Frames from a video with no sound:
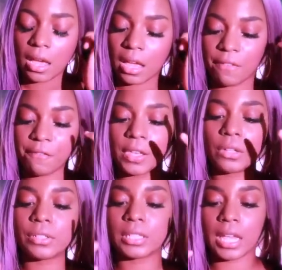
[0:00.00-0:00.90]
it
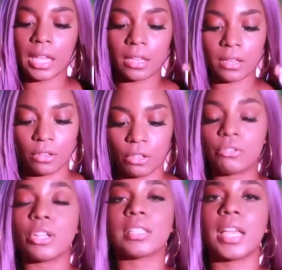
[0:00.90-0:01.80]
feels like you
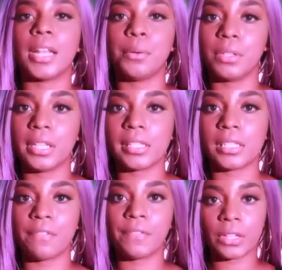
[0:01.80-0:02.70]
just had a release.
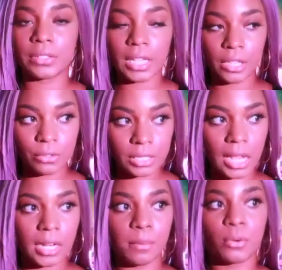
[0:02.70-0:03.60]
It feels like you just
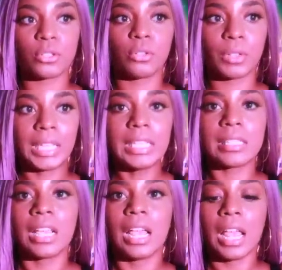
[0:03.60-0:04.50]
had an emotional
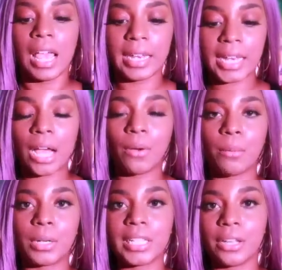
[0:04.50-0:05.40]
release. And now I
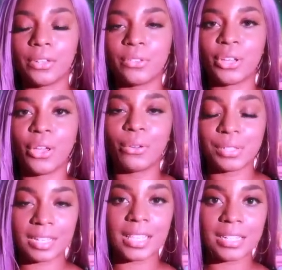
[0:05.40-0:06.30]
want to tell you to go
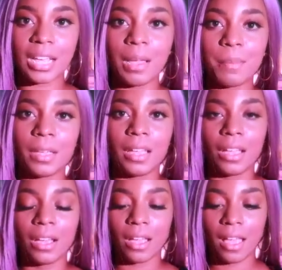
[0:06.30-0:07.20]
sit in the tub
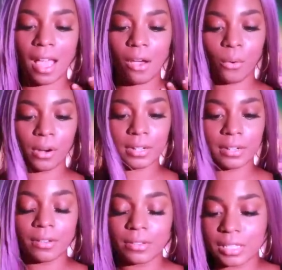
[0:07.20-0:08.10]

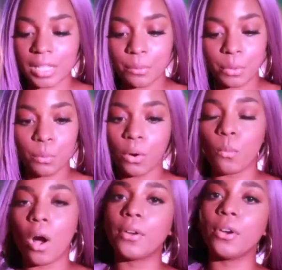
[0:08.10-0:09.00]
or sit with warm
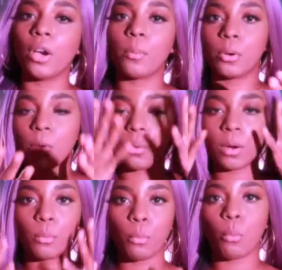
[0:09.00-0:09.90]
water or put a
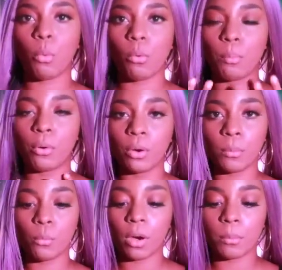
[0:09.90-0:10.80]
warm,
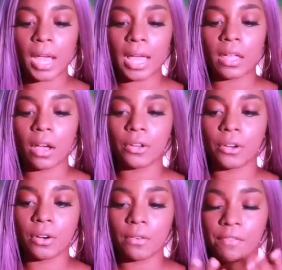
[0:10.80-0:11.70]
warm, warm rag on
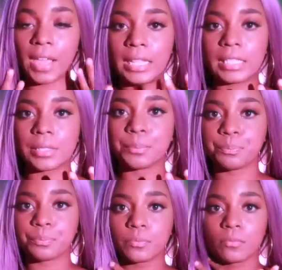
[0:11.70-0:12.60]
your face,
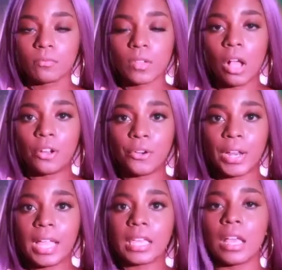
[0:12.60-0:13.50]
on your
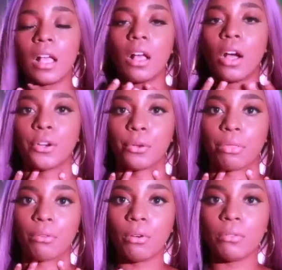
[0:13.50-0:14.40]
neck, on your
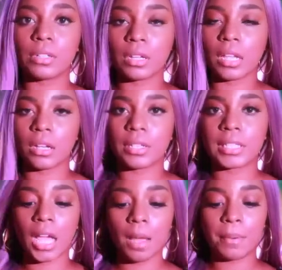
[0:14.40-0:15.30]
throat, and on the
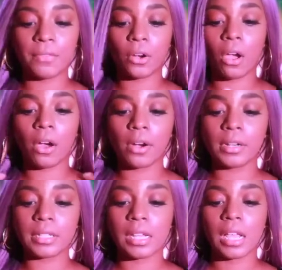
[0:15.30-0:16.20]
top of your
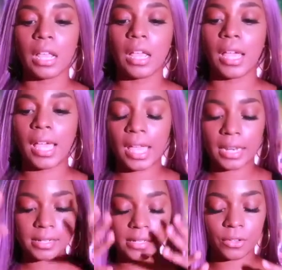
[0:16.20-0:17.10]
heart
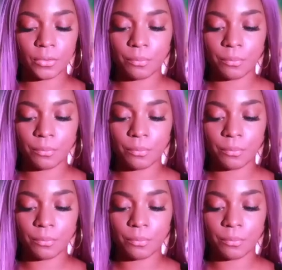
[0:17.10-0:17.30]
and